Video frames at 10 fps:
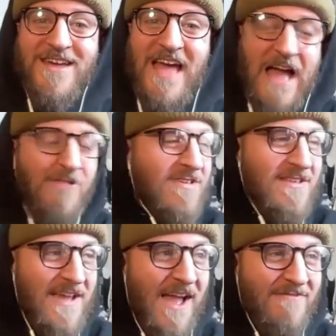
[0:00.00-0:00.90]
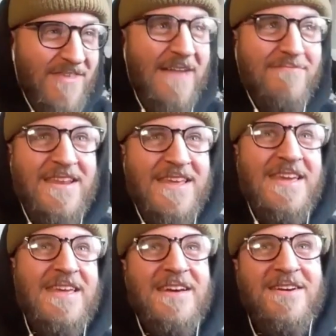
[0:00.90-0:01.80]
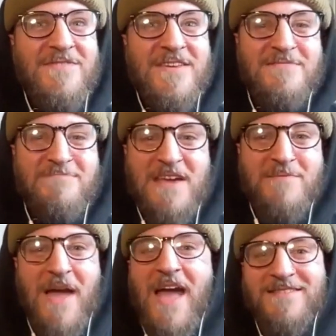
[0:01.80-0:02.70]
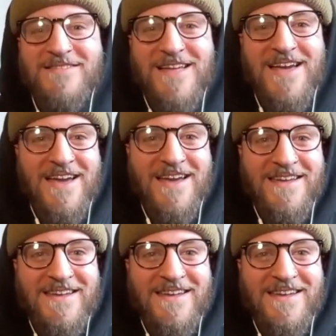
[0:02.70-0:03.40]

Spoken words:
How can you have that many of these big bands there